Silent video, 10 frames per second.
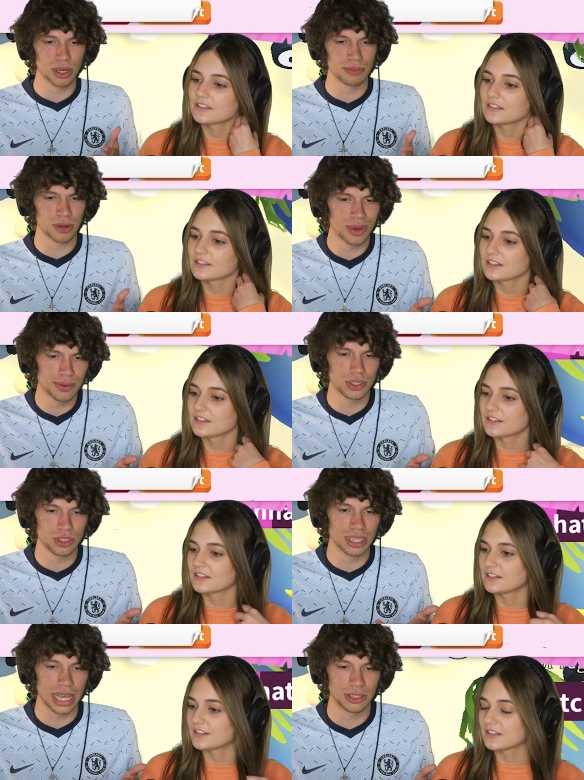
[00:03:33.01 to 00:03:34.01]
Speaker 1: Or what would
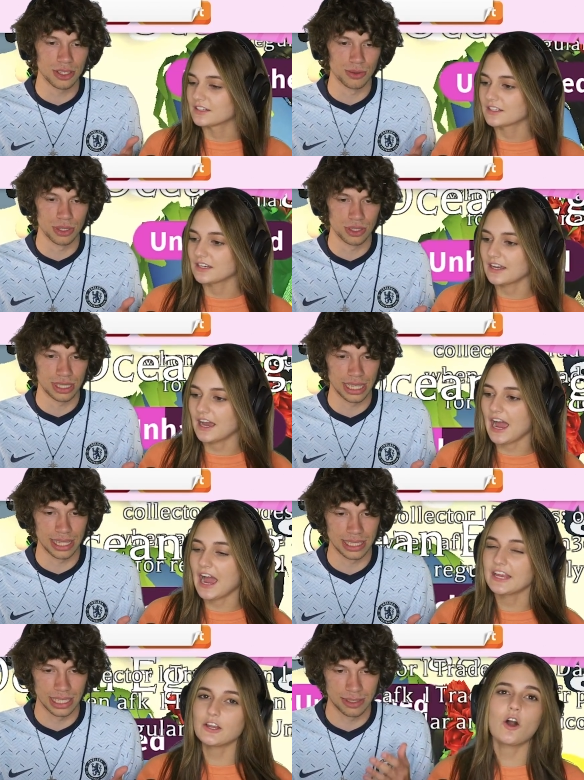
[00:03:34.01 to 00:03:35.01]
you guys do? Would you say
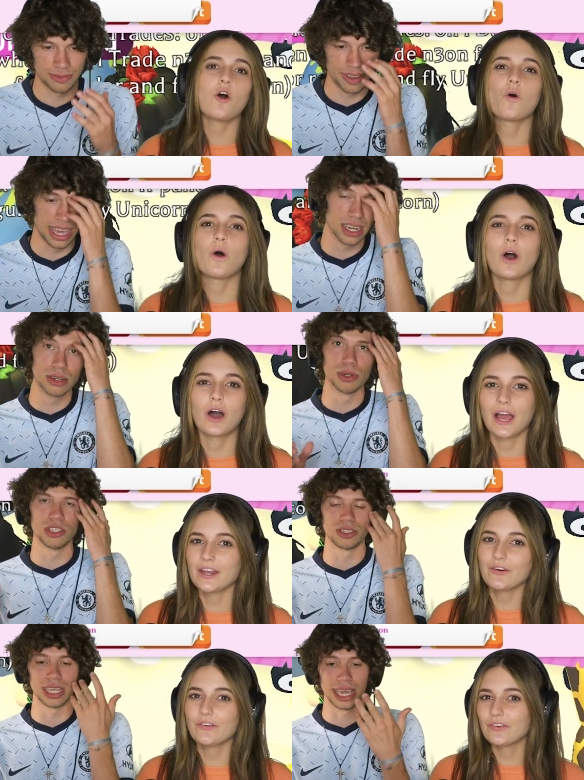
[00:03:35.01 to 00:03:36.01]
this is fair? Would
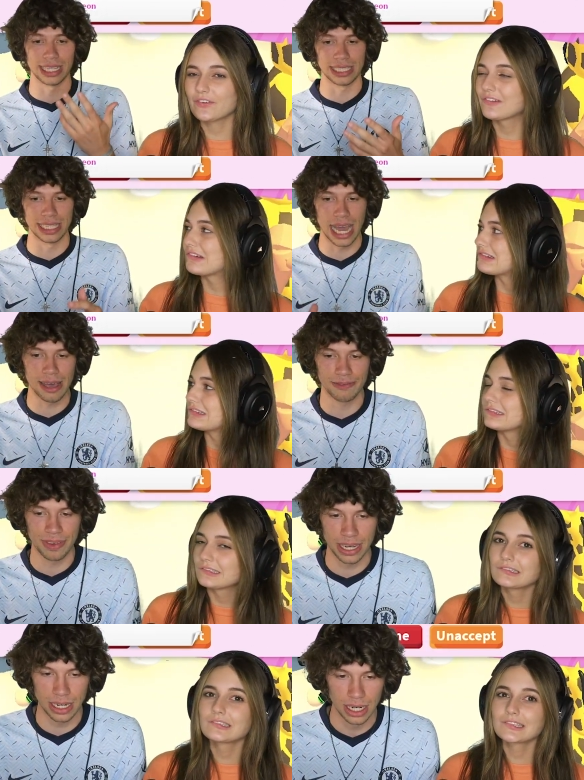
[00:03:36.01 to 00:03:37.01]
you say it's not
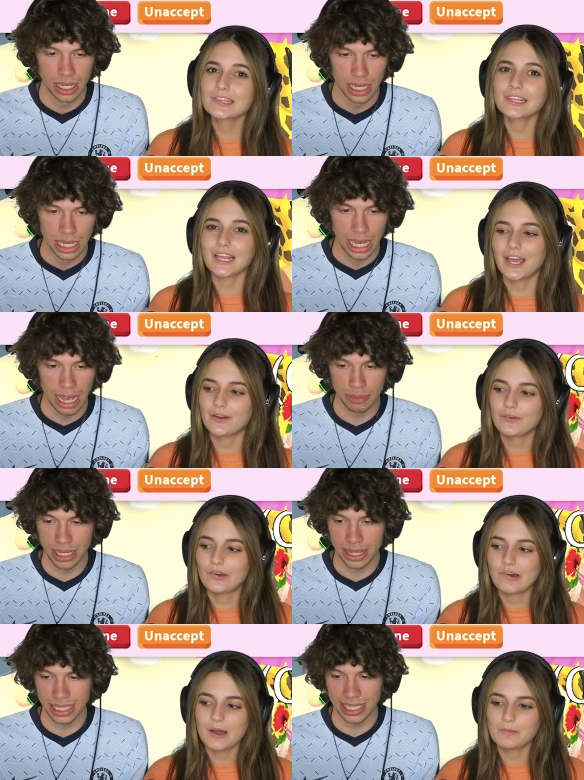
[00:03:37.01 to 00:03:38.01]
fair? I, I
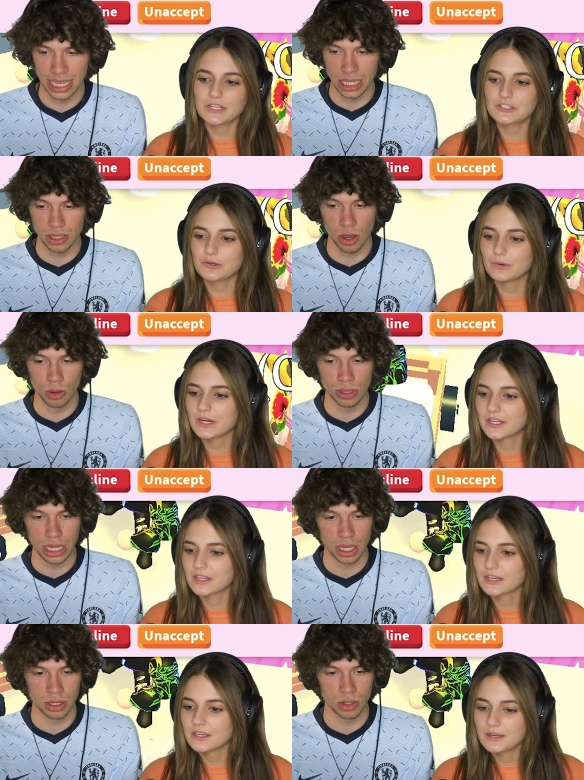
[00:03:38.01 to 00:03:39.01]
mean, this is only
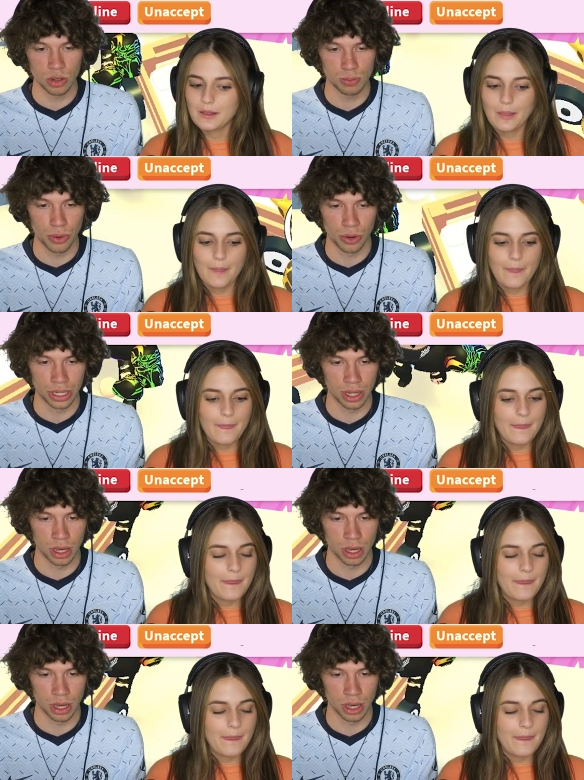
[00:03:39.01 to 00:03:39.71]
a newborn,